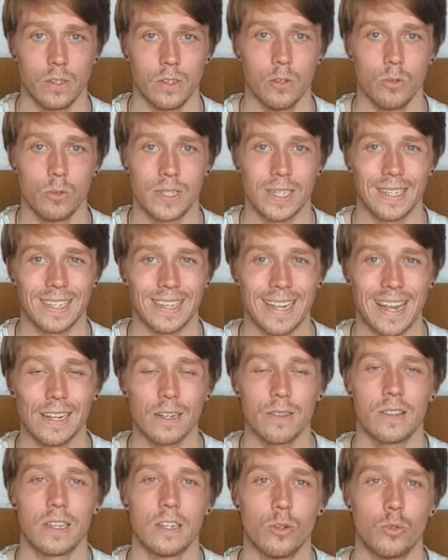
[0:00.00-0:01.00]
using
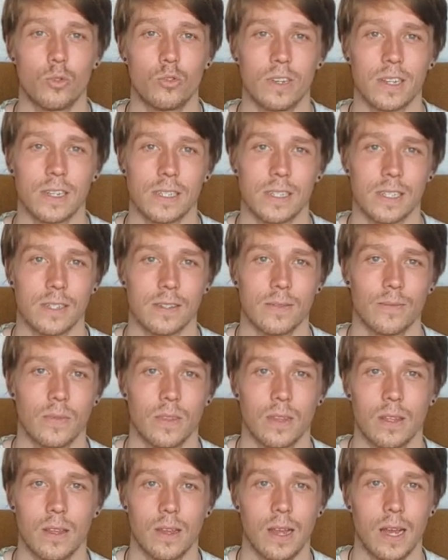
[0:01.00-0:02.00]
healthy nutrients.
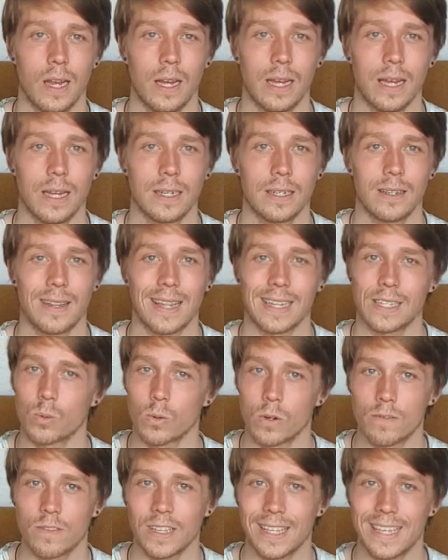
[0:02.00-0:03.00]
And that's
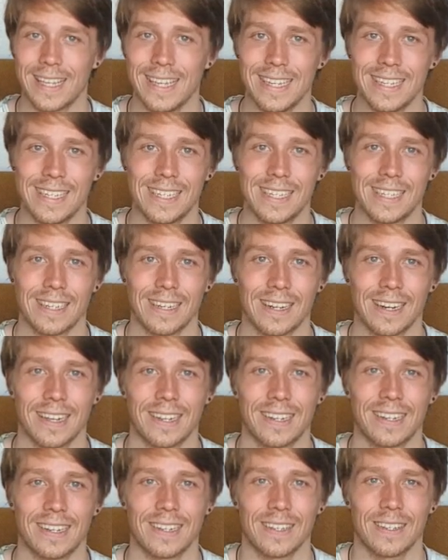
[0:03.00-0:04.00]
one of the keys.
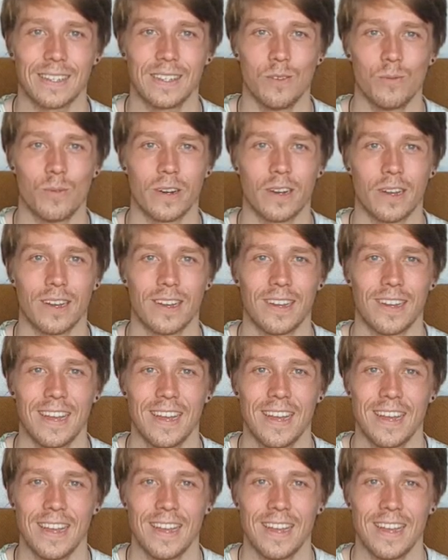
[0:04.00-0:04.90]
Like, you wanna